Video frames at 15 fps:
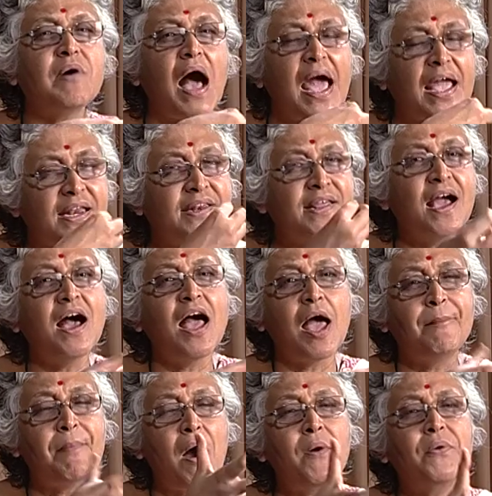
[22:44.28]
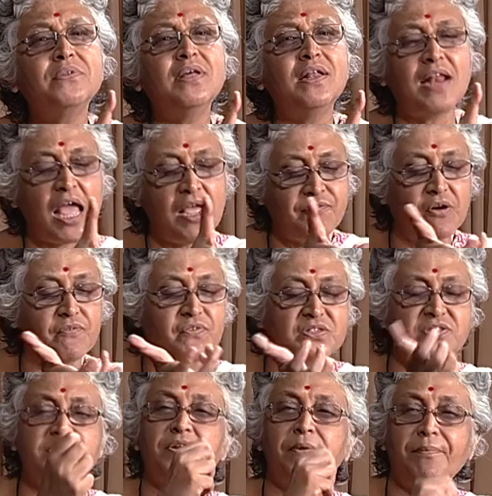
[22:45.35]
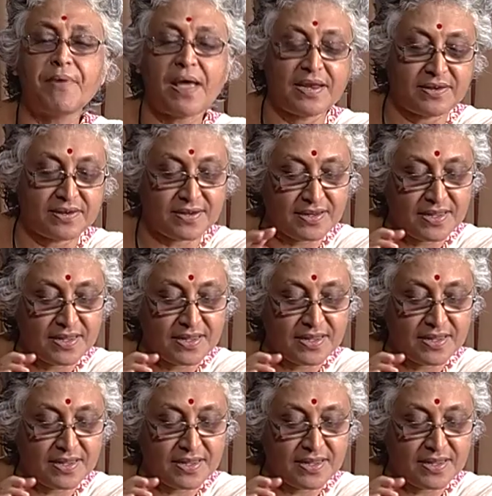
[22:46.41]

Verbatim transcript: idea about the life of a scriptwriter,